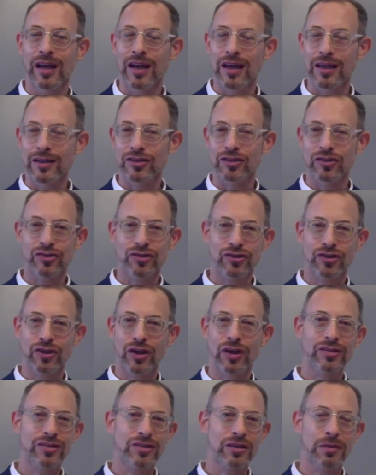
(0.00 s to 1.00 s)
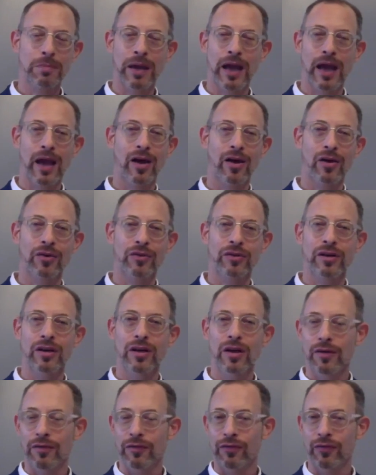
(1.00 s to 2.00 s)
It's just about
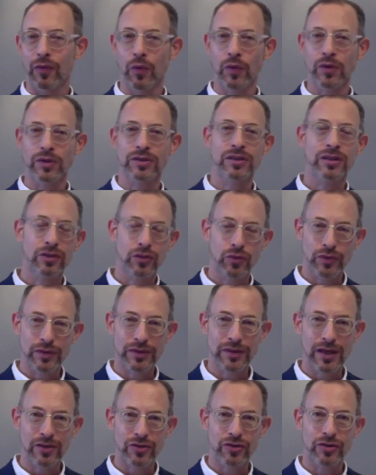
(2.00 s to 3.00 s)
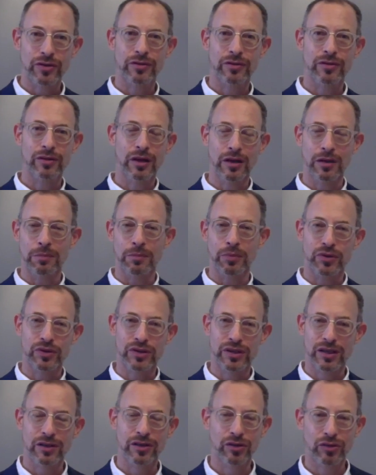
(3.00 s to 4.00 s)
focusing your attention in a
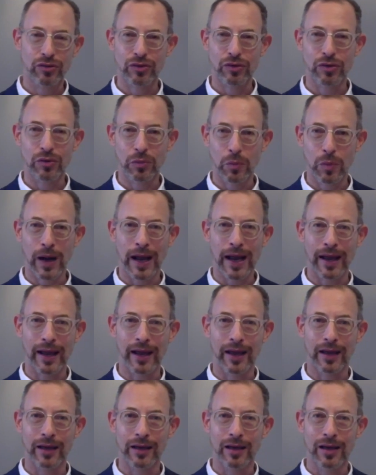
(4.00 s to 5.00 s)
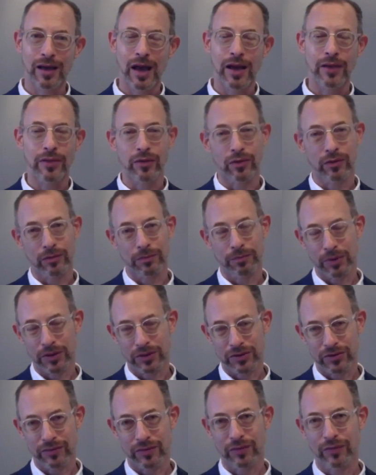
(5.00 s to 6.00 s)
particular way, and there are a
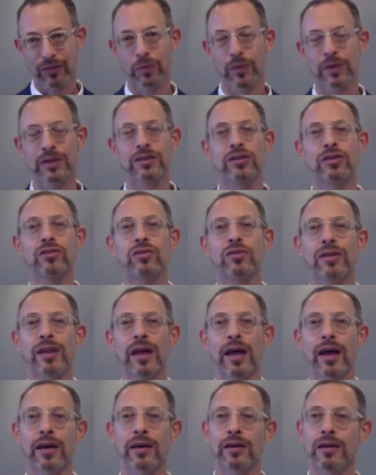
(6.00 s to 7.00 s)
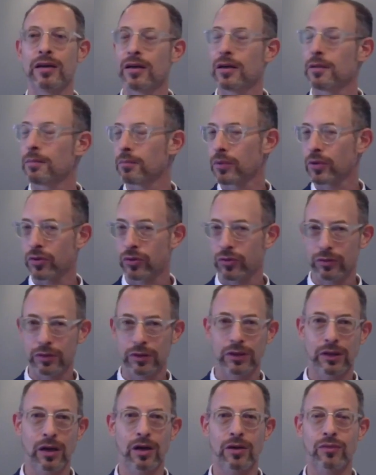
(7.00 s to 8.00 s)
bunch of different ways to do that.
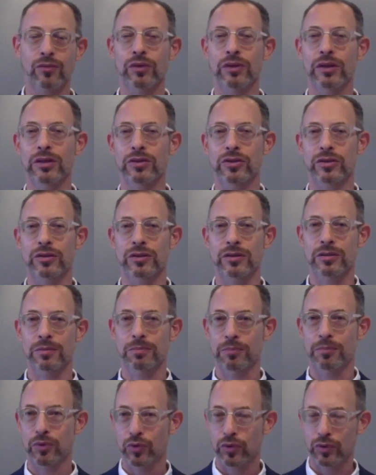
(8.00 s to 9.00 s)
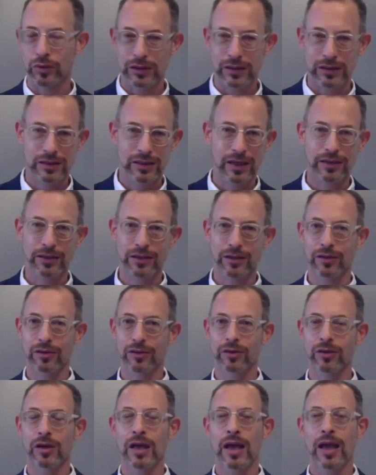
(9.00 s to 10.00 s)
Purely non-religious, purely
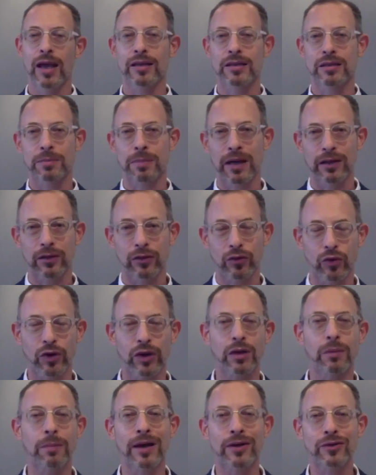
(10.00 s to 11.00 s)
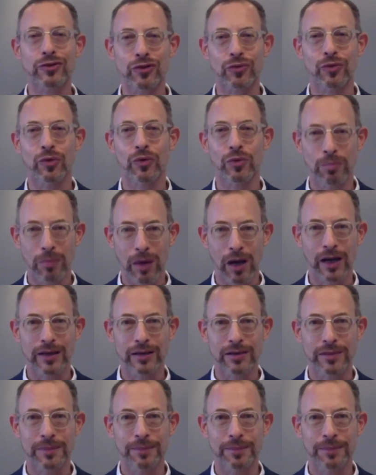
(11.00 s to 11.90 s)
secular, and it's about learning about your own mind.